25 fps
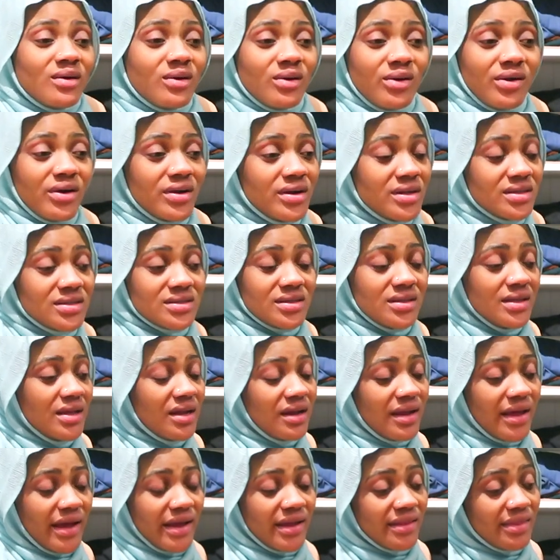Honestly,
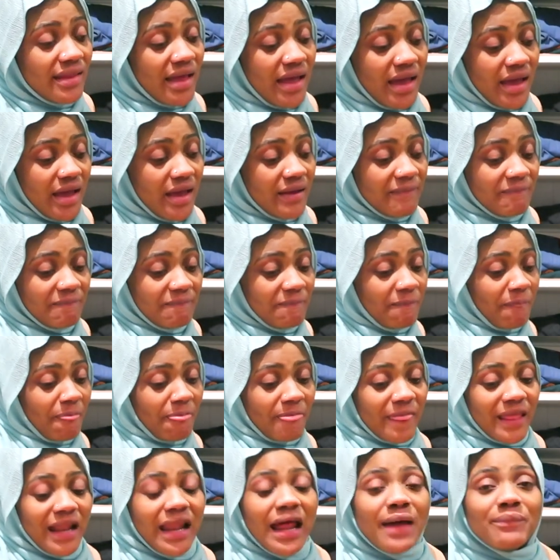like nah.
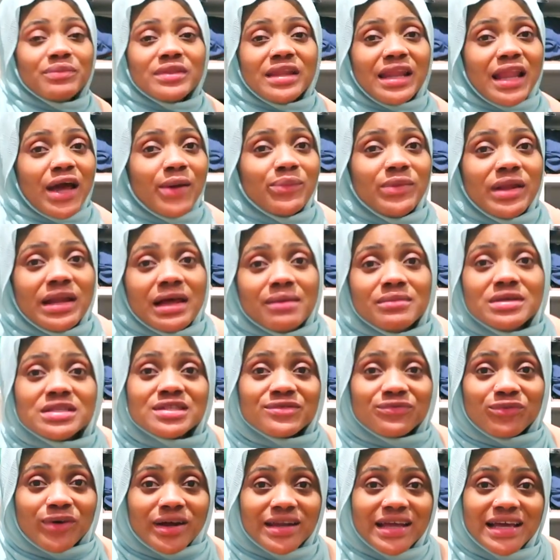Alhamdulillah,
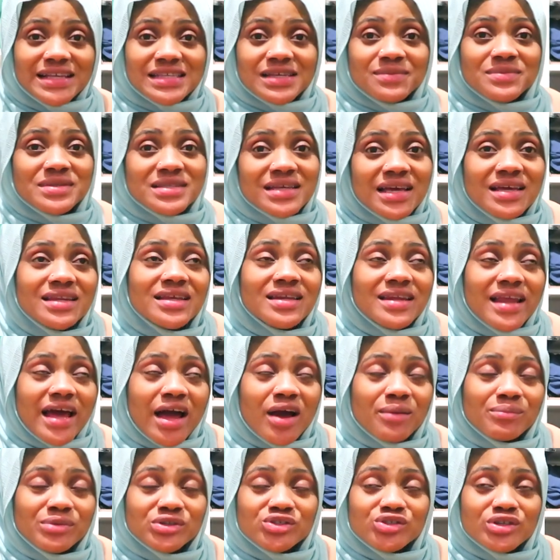it's funny as I'm saying it
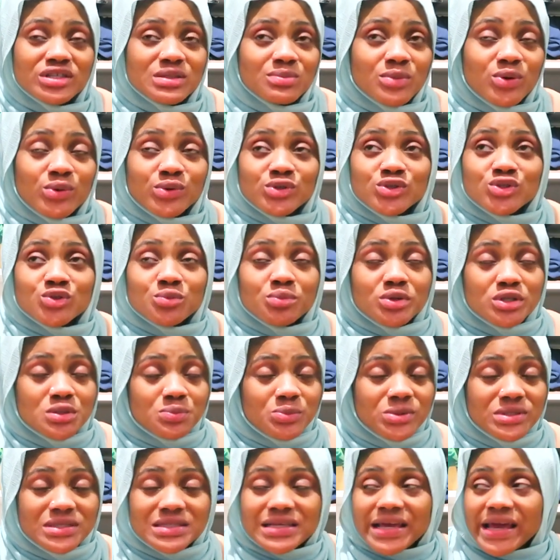now, but trust me, I was super,
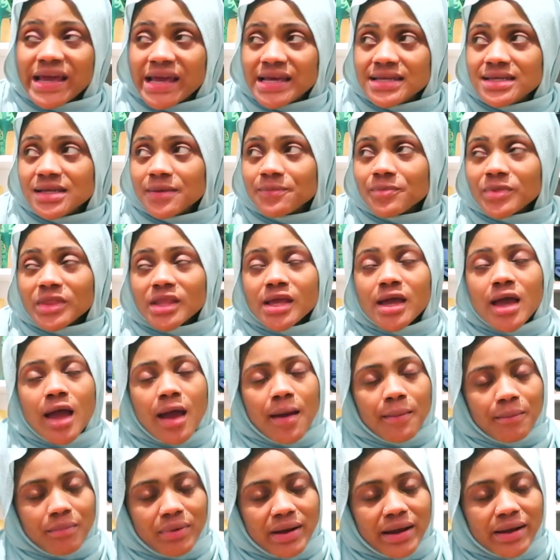super scared.
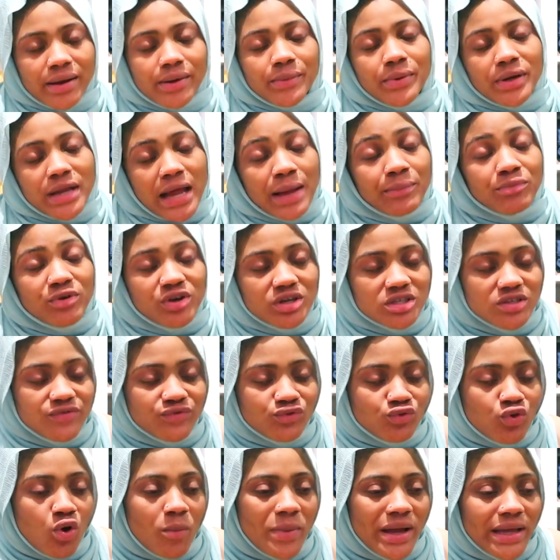But I'm grateful
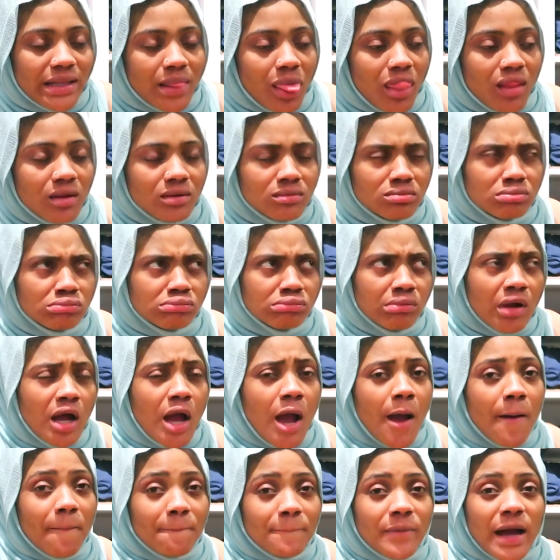to Almighty Allah.
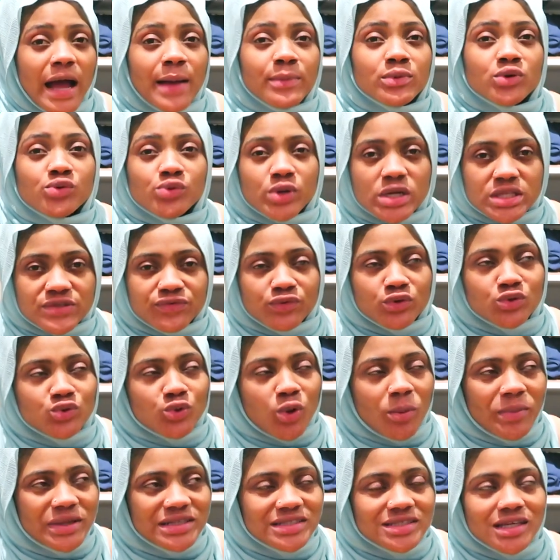But I'm grateful
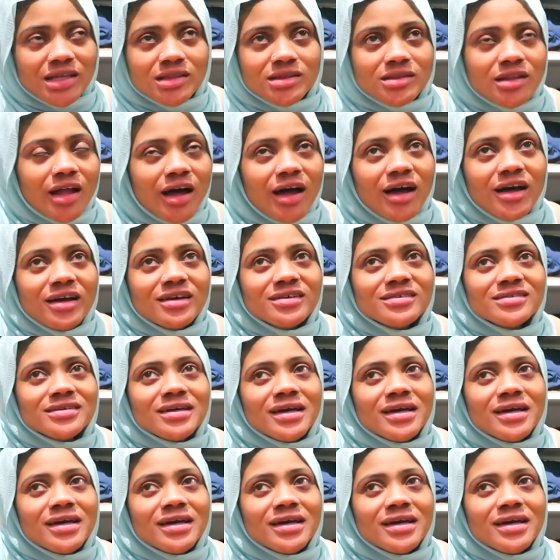to Almighty Allah.